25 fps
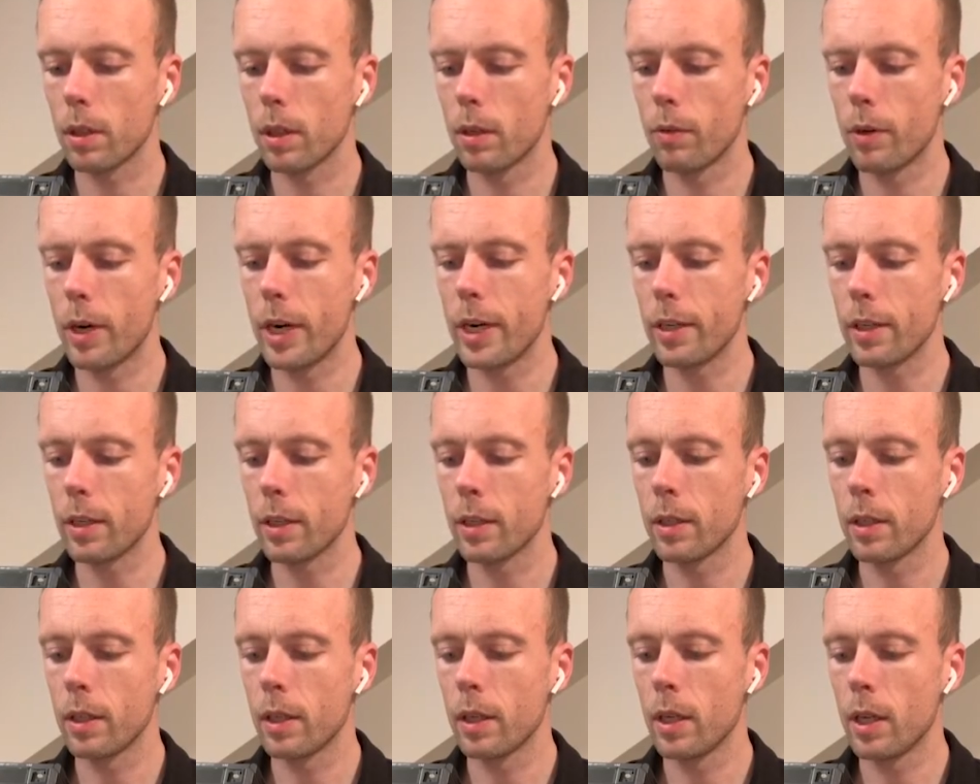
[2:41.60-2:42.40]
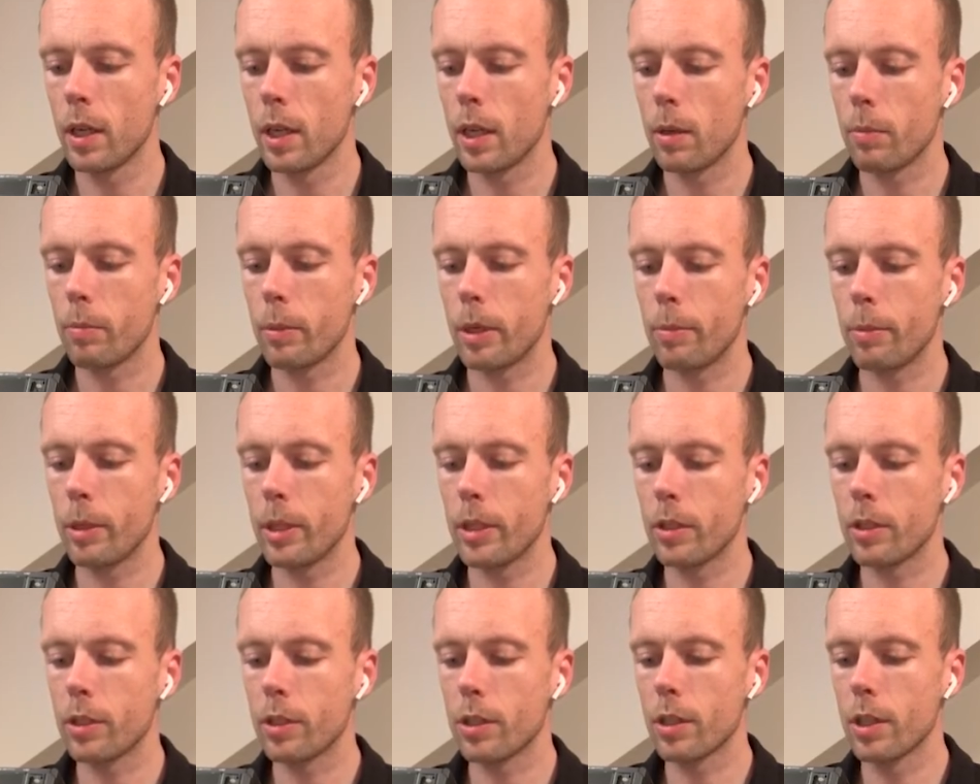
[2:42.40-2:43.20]
right? Maybe
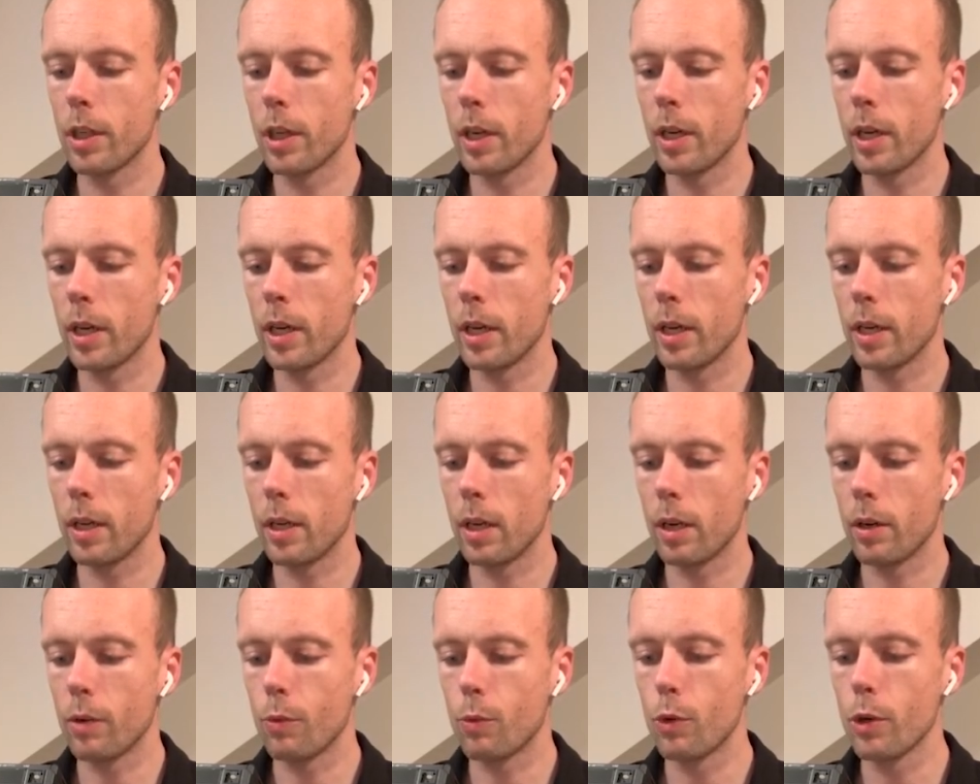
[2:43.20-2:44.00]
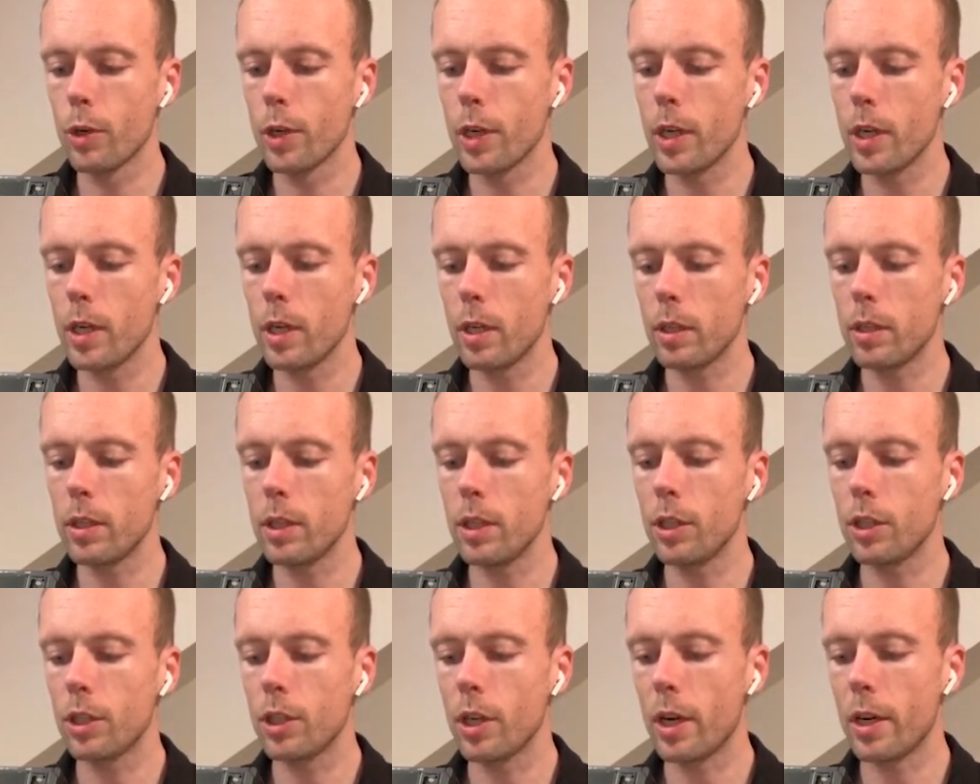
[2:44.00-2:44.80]
this is the rookie
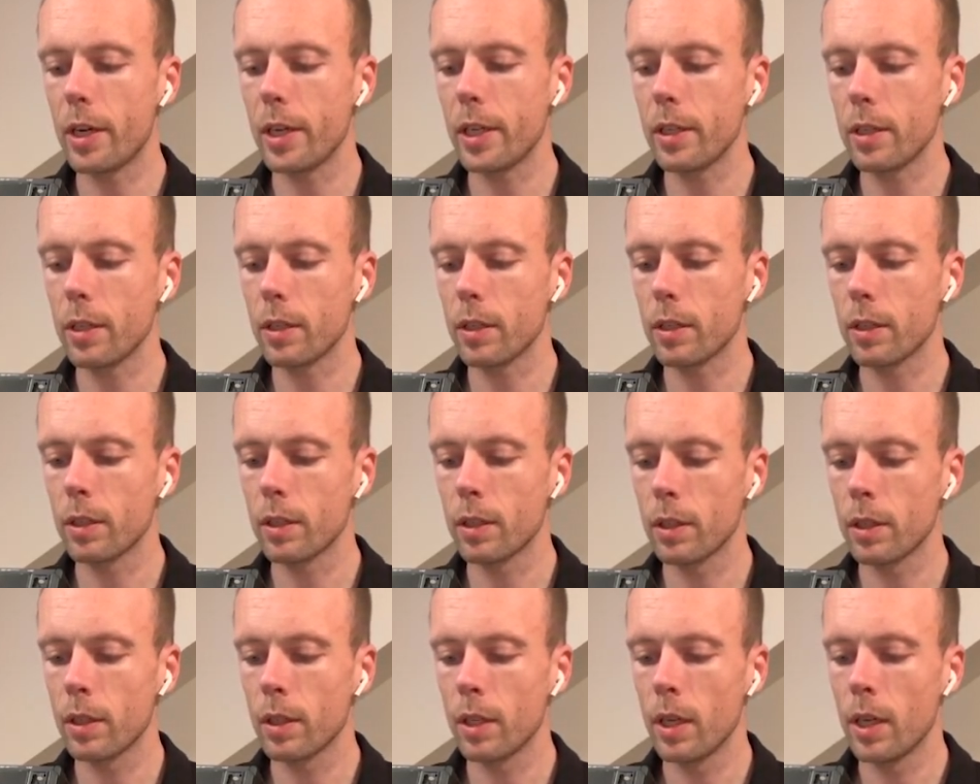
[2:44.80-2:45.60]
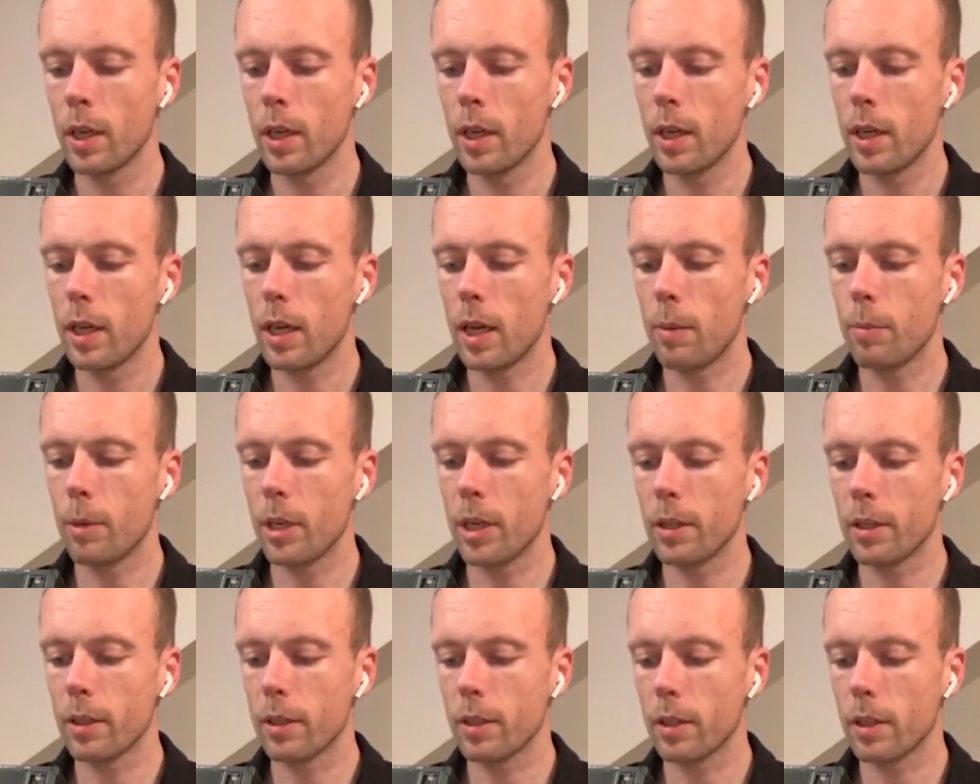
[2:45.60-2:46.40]
design. I
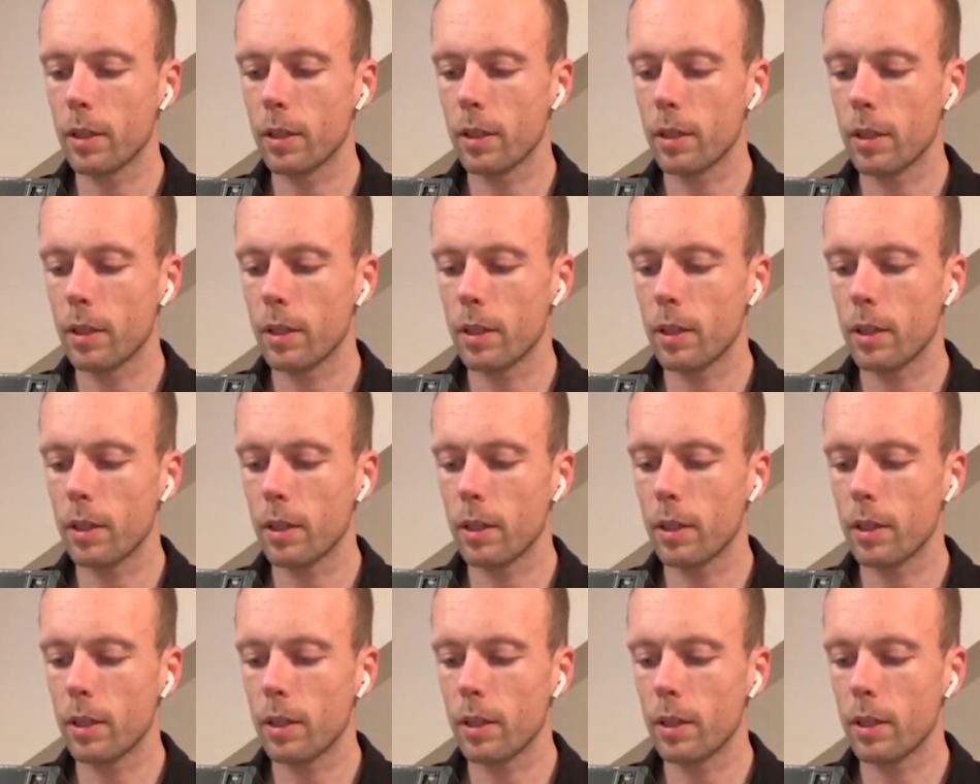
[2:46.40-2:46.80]
mean, it's